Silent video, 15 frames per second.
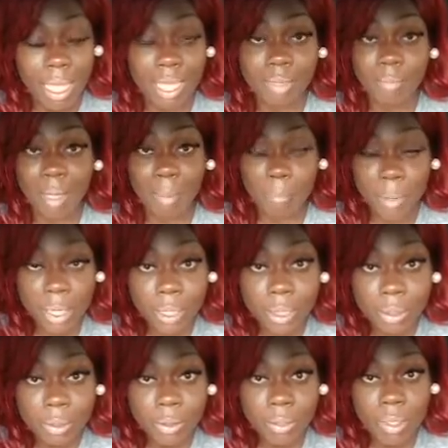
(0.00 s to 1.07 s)
That's my
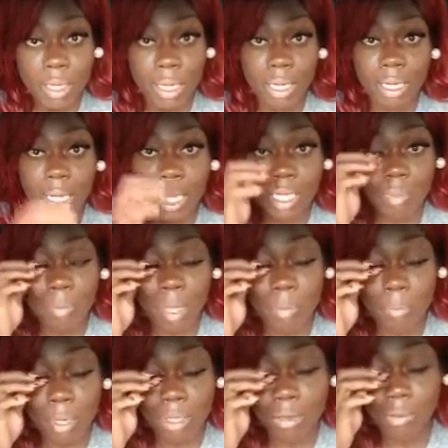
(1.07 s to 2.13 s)
picture, and it has my
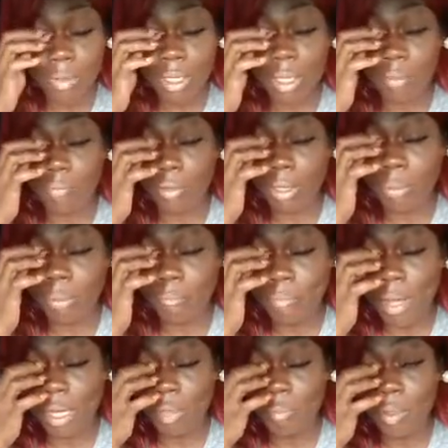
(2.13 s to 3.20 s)
ministry. If you need to
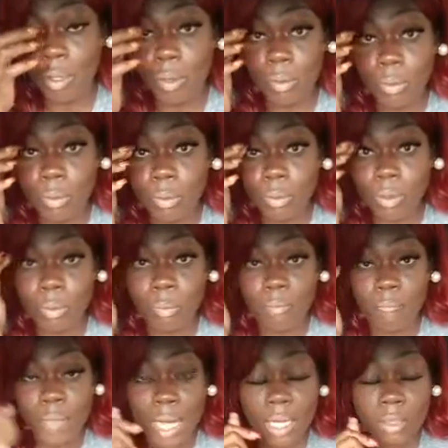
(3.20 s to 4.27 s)
follow me on YouTube
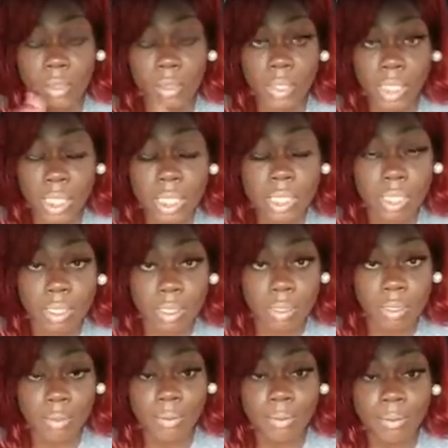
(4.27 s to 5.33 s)
and follow Jesus.
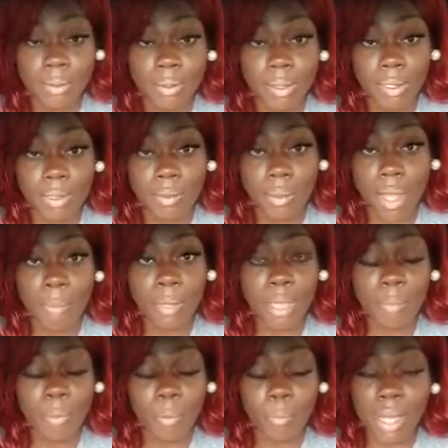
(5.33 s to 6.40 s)
So I'm
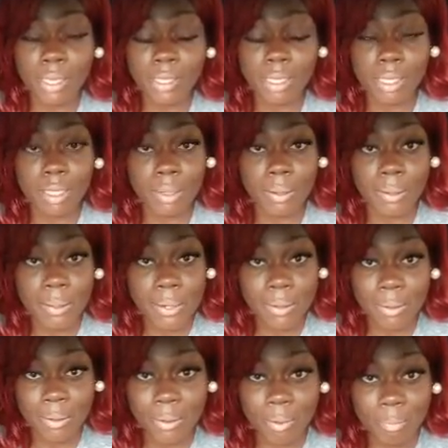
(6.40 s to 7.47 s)
coming right to the
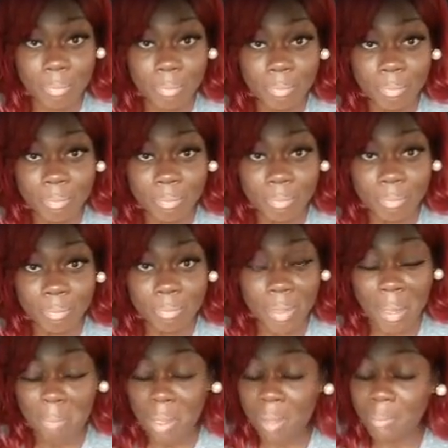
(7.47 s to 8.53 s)
club.
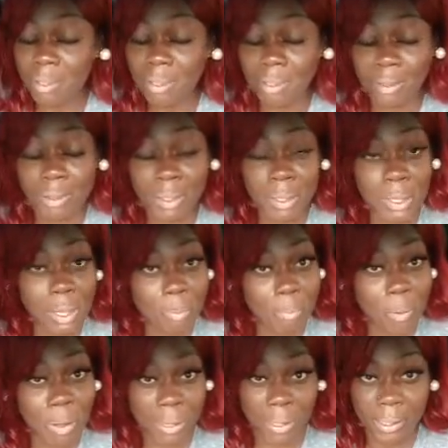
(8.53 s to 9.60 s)
I'm coming to the club
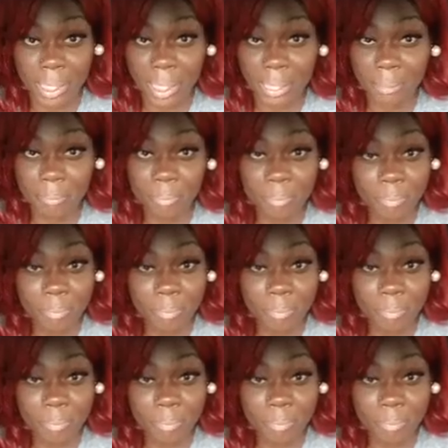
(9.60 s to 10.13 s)
parking lot.